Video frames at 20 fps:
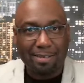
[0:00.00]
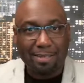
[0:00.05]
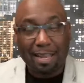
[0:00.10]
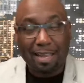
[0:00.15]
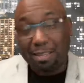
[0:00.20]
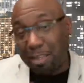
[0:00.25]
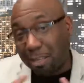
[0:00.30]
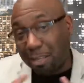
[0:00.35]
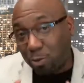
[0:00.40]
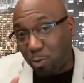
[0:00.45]

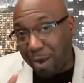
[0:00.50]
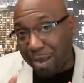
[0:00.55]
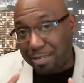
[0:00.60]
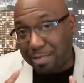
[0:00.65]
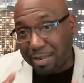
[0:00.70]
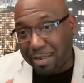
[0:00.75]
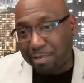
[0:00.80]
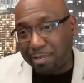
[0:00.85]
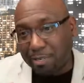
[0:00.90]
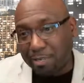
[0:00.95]
And that's why I
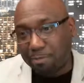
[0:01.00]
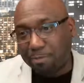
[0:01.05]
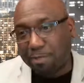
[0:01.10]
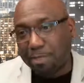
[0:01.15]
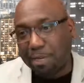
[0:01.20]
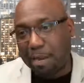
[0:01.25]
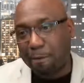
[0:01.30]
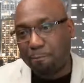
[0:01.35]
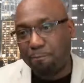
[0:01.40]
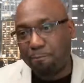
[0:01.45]
say
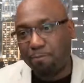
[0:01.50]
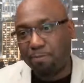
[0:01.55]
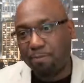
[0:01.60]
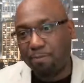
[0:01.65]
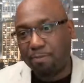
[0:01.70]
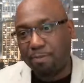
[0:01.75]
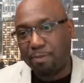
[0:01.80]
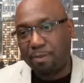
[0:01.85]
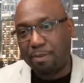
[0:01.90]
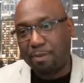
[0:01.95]
sometimes,
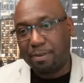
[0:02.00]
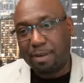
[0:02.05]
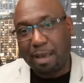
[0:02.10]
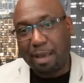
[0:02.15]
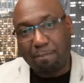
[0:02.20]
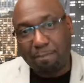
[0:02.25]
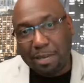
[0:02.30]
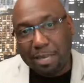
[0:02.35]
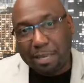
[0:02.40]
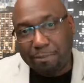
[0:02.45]

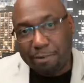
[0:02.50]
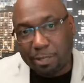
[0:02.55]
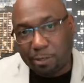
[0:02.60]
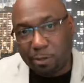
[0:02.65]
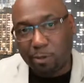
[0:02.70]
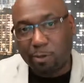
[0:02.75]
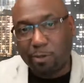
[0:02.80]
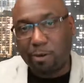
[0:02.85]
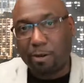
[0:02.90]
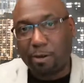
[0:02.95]
and believe it
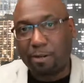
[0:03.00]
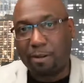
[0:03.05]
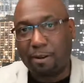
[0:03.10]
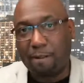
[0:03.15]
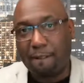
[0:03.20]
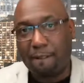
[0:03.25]
or not,